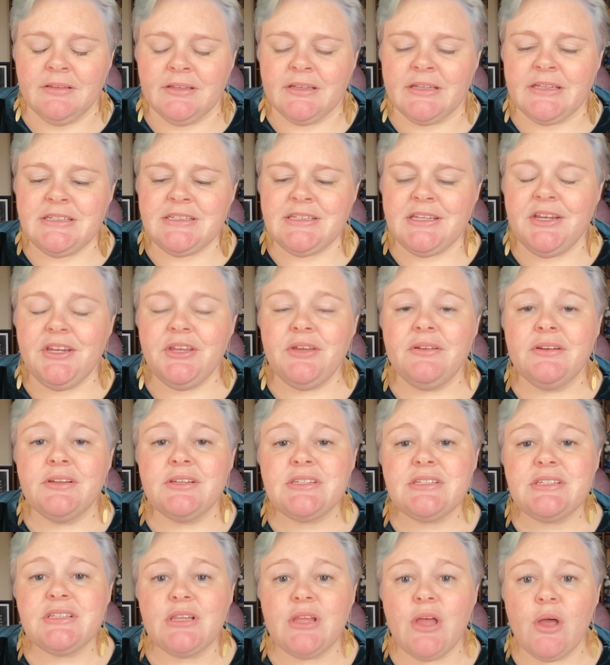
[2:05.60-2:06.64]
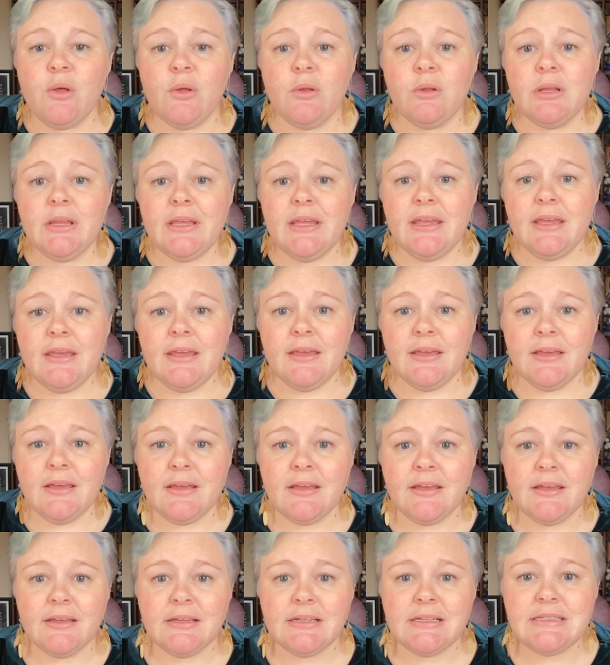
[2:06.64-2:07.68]
Continue to slowly
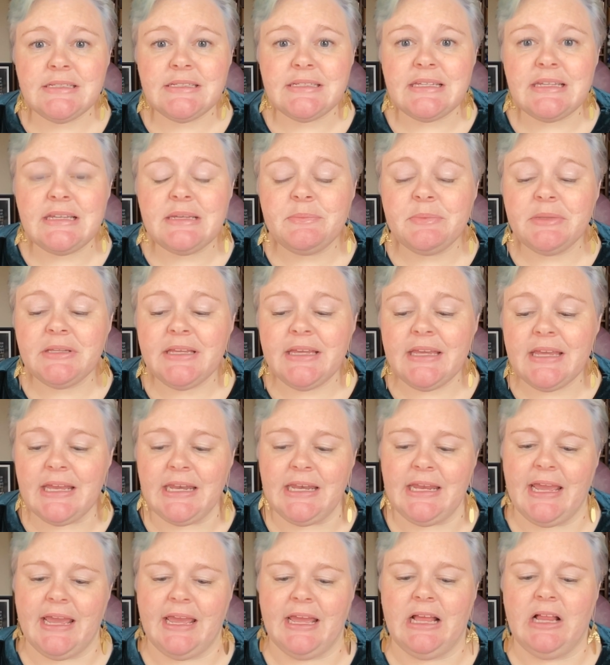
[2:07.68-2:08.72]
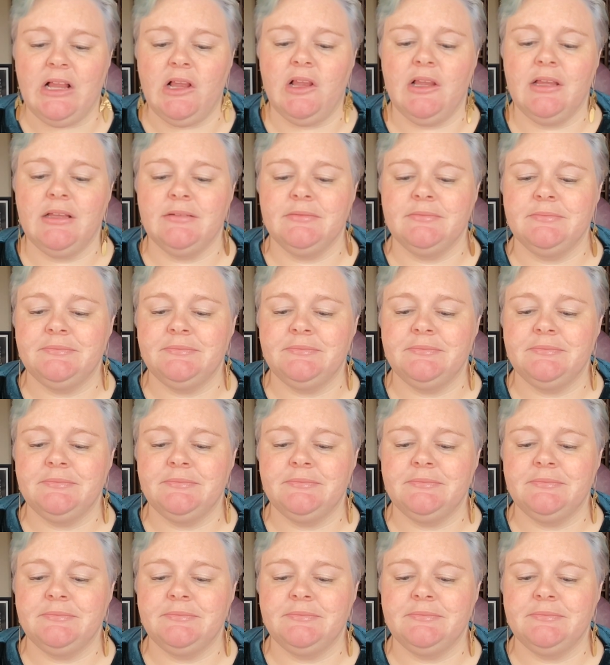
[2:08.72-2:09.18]
and deeply inhale.